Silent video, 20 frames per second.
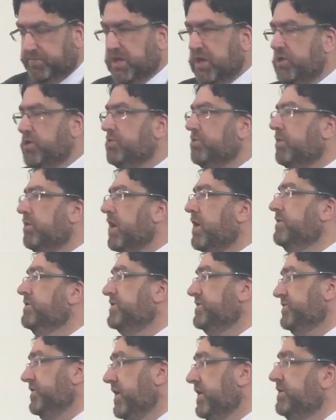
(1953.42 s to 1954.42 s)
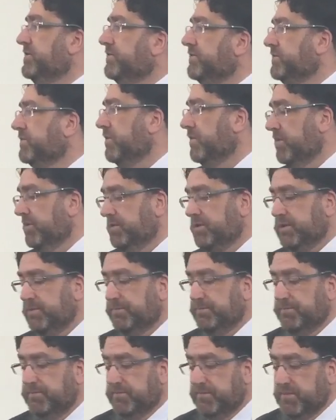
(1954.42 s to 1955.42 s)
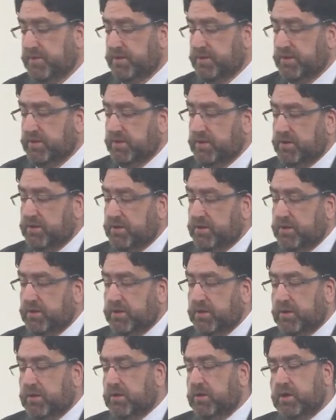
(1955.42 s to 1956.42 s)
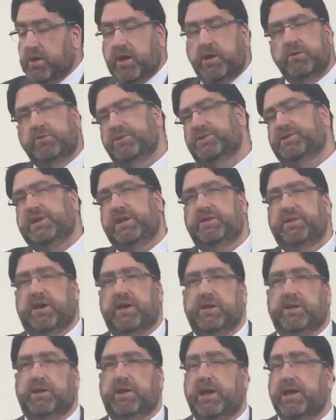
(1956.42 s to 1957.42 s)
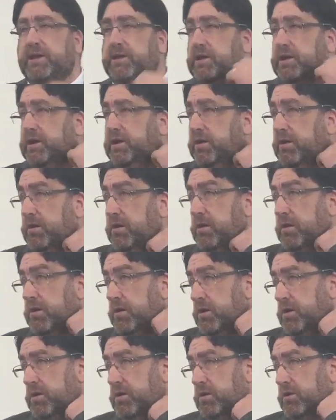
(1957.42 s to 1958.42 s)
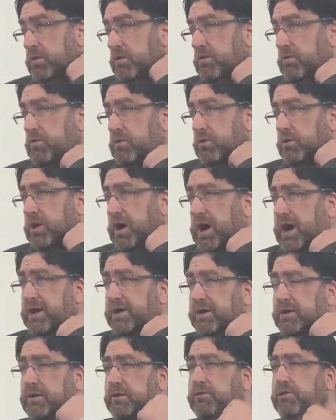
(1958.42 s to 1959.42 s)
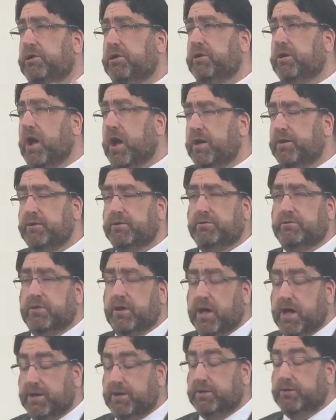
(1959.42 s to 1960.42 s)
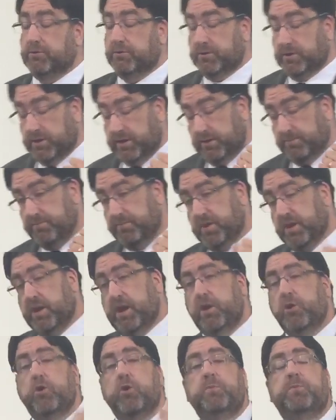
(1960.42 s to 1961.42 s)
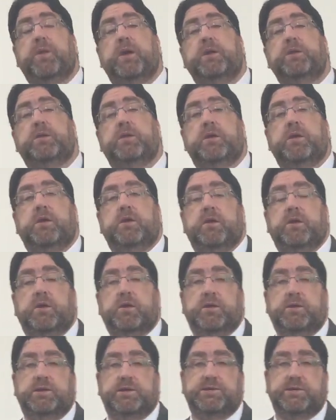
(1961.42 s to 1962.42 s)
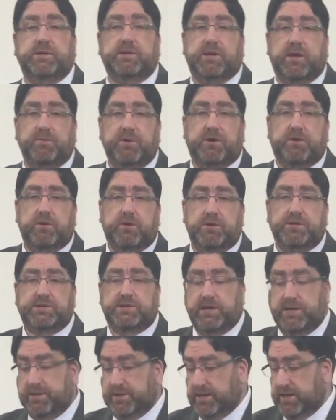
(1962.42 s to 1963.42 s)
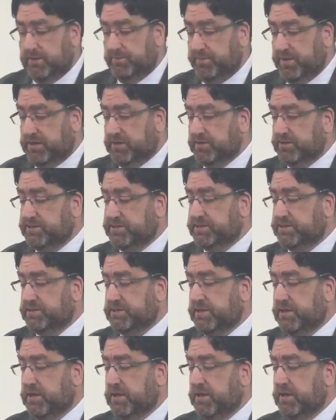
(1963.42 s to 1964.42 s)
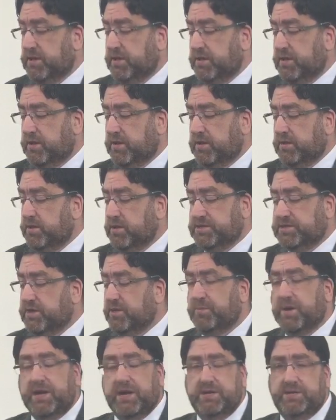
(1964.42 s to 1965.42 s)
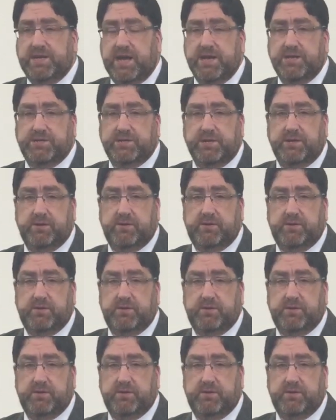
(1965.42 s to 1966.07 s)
You are outside of God. And I don't say that lightly or arrogantly, and I hope that doesn't come across like that, because that's not my intention.